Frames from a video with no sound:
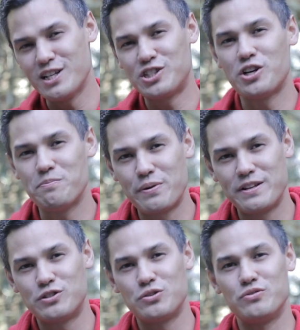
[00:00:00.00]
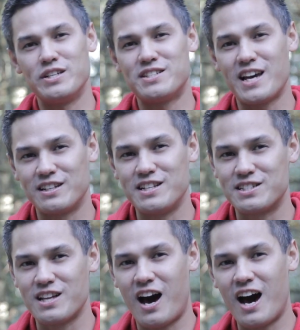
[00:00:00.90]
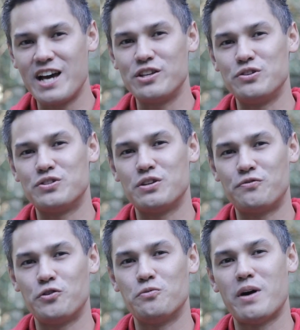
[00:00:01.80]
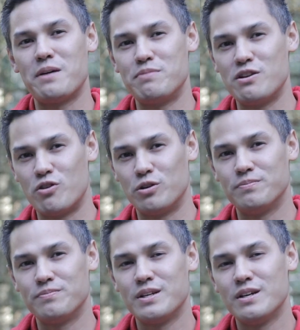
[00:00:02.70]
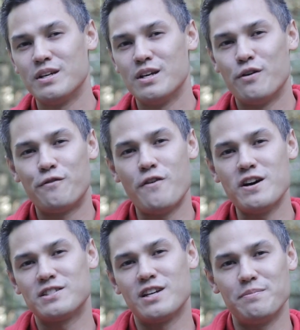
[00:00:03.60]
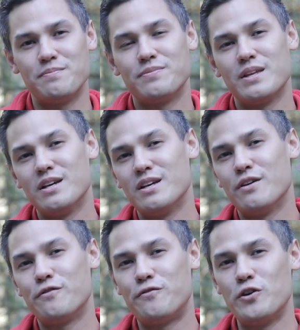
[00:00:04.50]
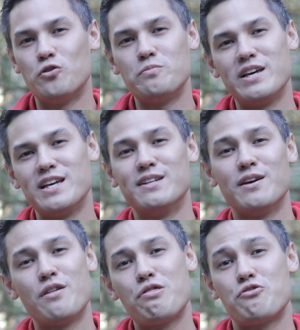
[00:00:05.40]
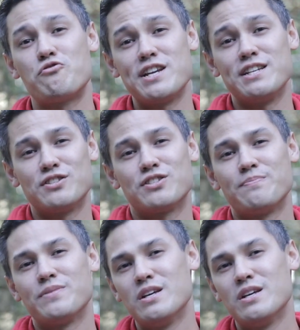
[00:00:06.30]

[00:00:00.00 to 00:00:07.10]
let's jump into the techniques that I use to film my B-roll. First up, film in threes.